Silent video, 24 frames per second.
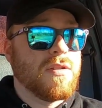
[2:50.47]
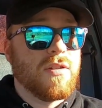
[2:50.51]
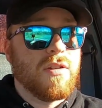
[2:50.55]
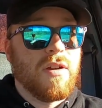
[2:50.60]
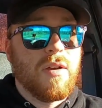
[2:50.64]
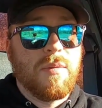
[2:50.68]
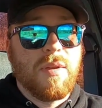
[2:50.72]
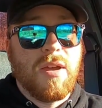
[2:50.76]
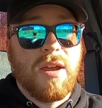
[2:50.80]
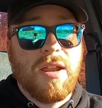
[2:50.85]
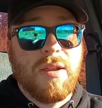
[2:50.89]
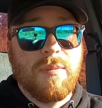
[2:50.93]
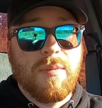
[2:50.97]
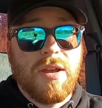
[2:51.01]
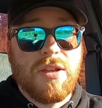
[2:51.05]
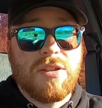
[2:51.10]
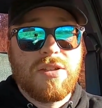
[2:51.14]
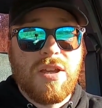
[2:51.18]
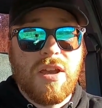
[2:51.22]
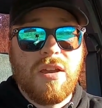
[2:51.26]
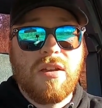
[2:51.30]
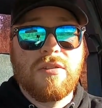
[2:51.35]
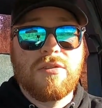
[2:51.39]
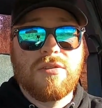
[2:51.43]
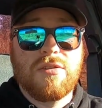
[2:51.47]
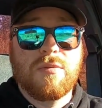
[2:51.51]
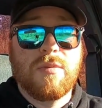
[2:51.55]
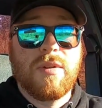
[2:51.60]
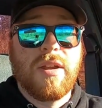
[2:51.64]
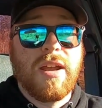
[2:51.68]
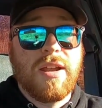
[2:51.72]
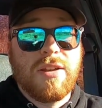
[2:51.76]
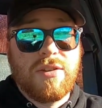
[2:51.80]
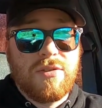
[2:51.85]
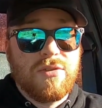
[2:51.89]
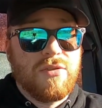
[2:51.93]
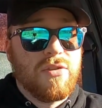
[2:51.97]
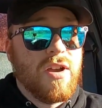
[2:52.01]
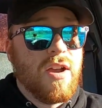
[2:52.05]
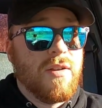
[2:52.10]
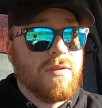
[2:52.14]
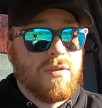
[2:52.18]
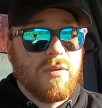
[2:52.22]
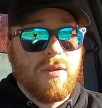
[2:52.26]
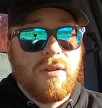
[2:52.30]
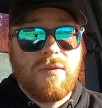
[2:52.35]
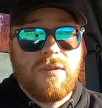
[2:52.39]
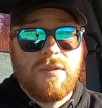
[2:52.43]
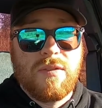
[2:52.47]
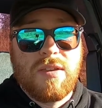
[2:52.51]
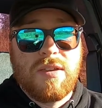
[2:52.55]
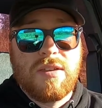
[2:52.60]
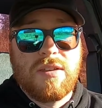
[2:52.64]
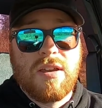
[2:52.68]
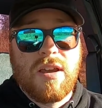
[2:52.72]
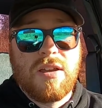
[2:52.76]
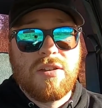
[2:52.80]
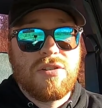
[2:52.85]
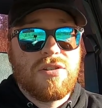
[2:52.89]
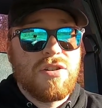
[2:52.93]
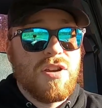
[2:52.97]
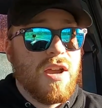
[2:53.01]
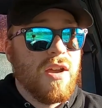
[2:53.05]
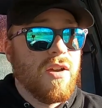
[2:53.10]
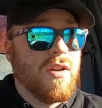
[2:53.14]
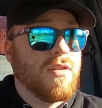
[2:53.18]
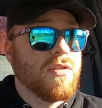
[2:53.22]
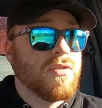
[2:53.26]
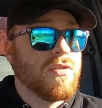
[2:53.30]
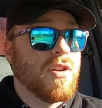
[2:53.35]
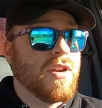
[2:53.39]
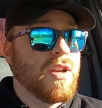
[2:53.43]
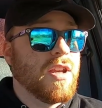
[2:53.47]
I'm not in my Challenger, but I do drive a 2015 Dodge Challenger,